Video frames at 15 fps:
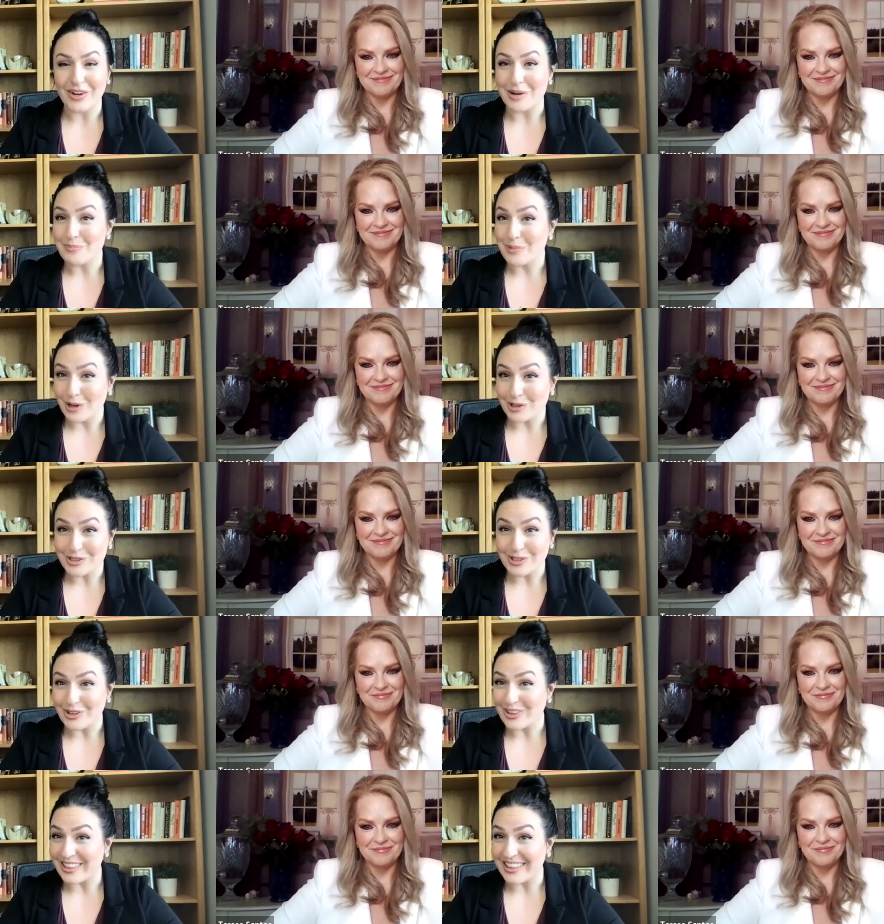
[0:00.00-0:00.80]
Speaker 1: very
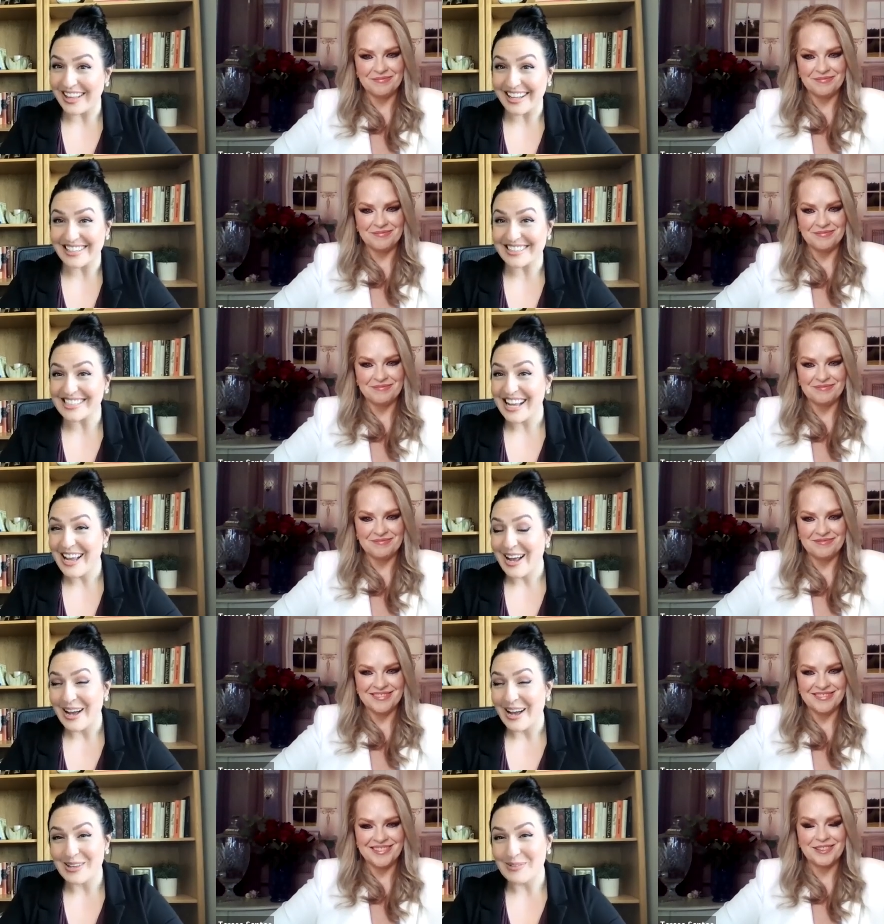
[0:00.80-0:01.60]
personal things
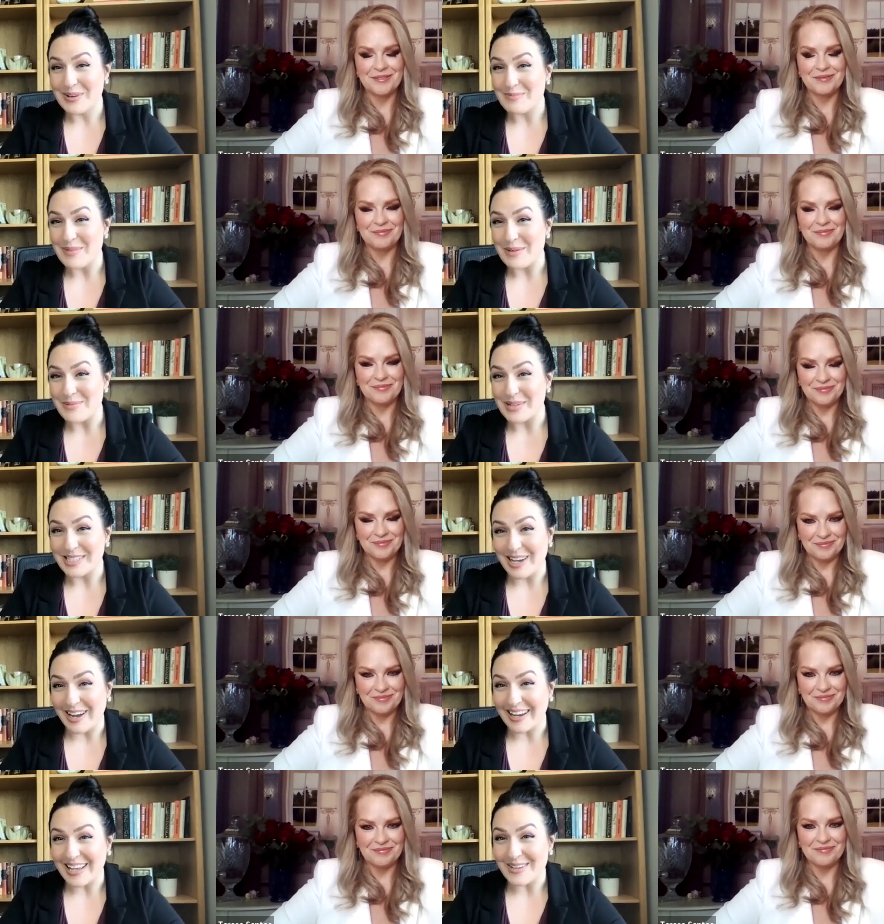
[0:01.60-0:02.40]
um, that we may be
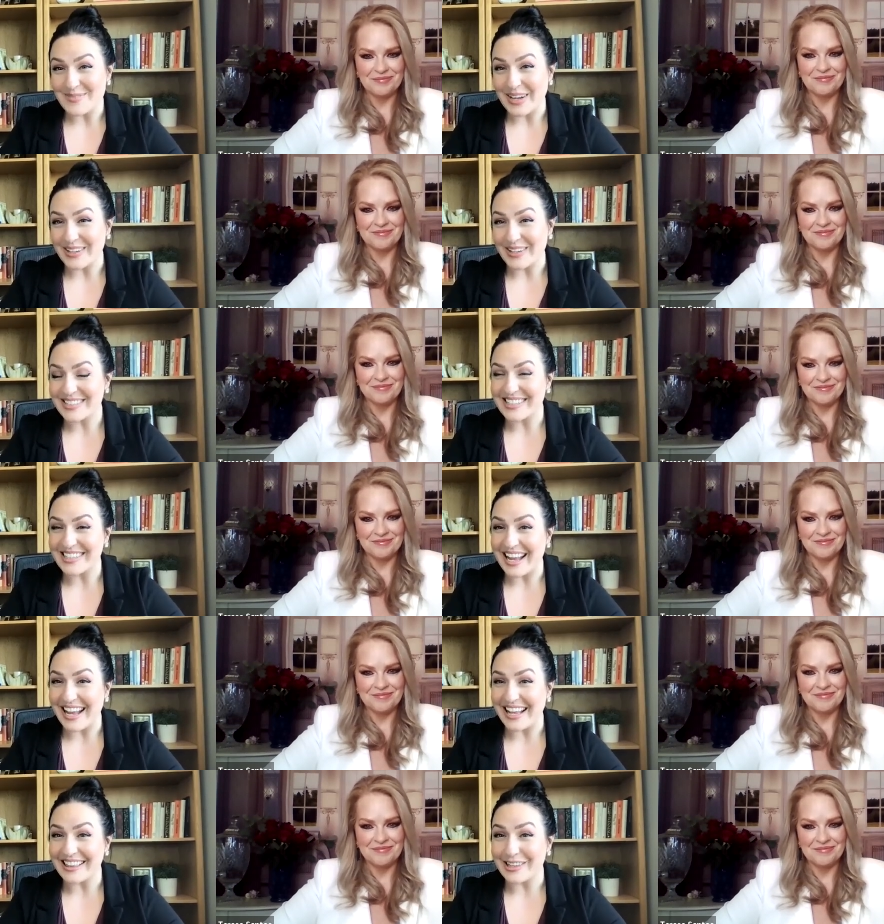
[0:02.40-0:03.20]
talking about
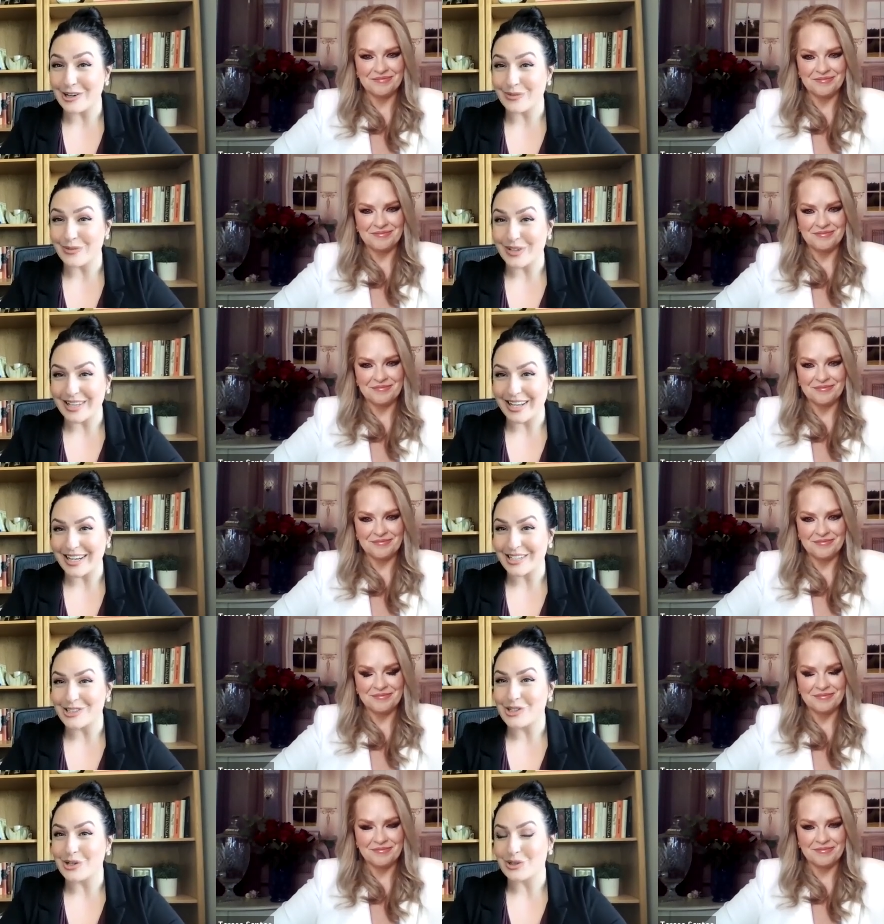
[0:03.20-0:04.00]
today that are related
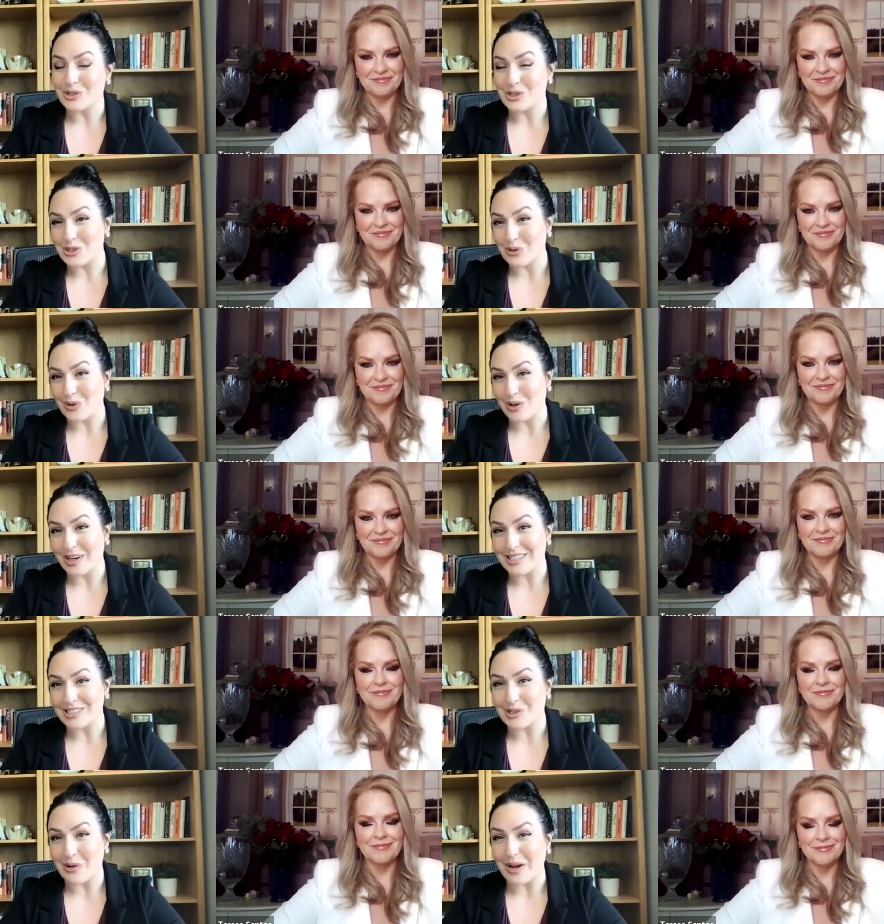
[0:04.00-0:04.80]
to your story.
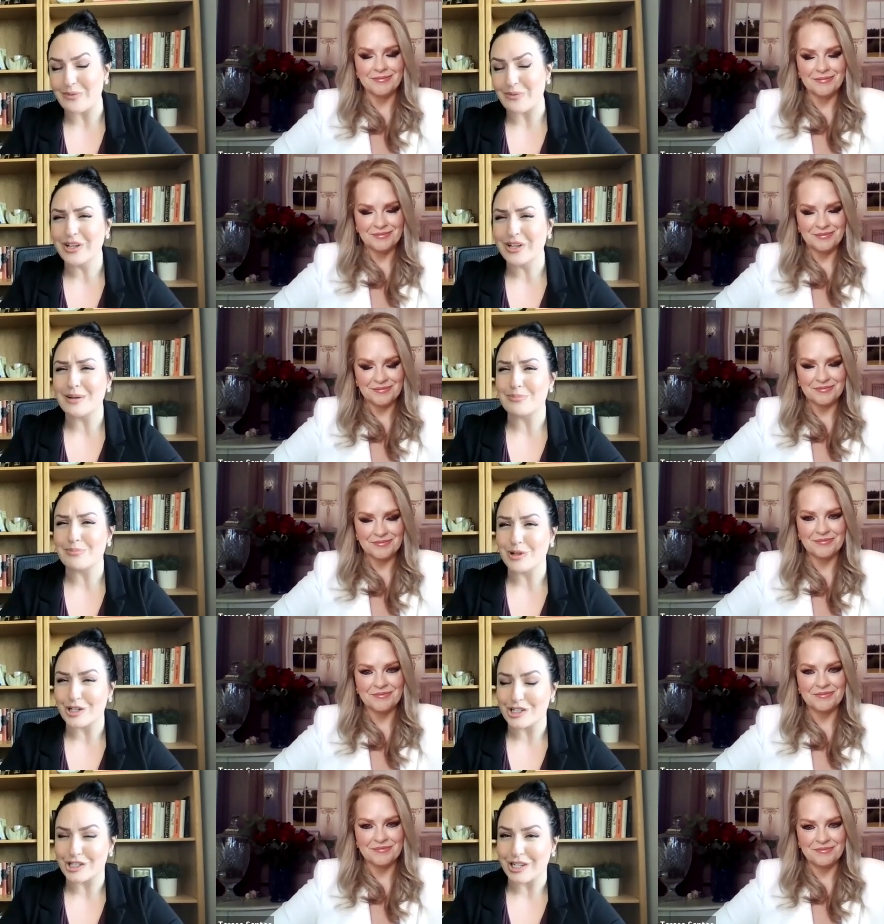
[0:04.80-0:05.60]
So I really
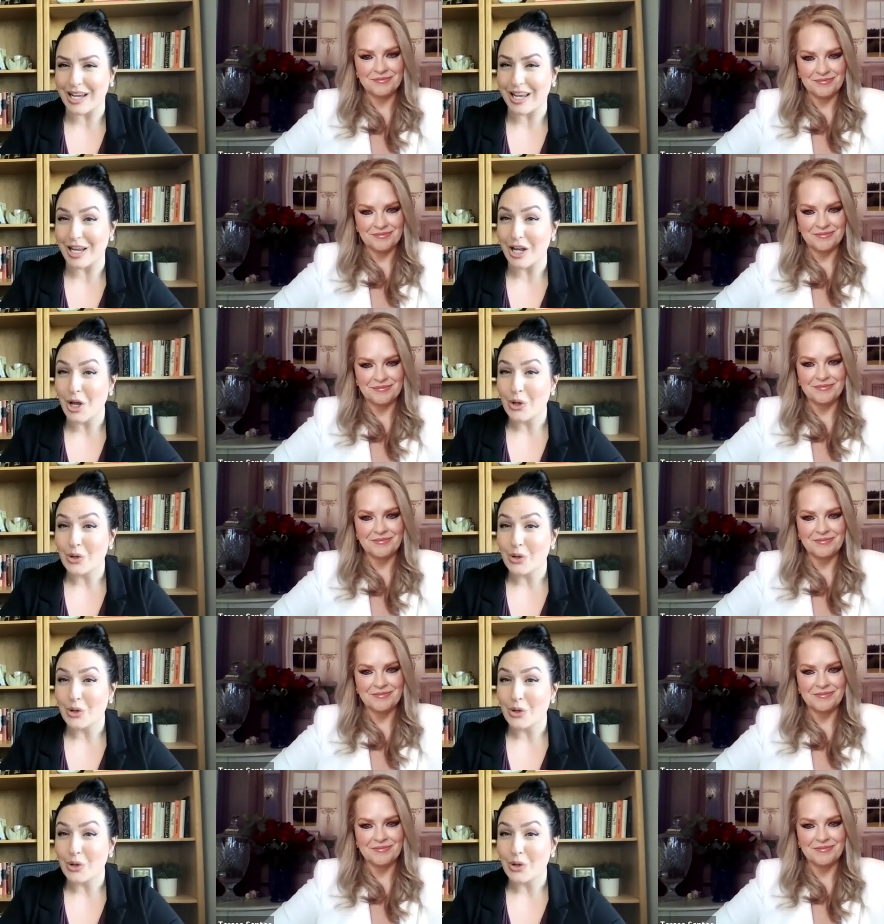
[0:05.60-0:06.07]
appreciate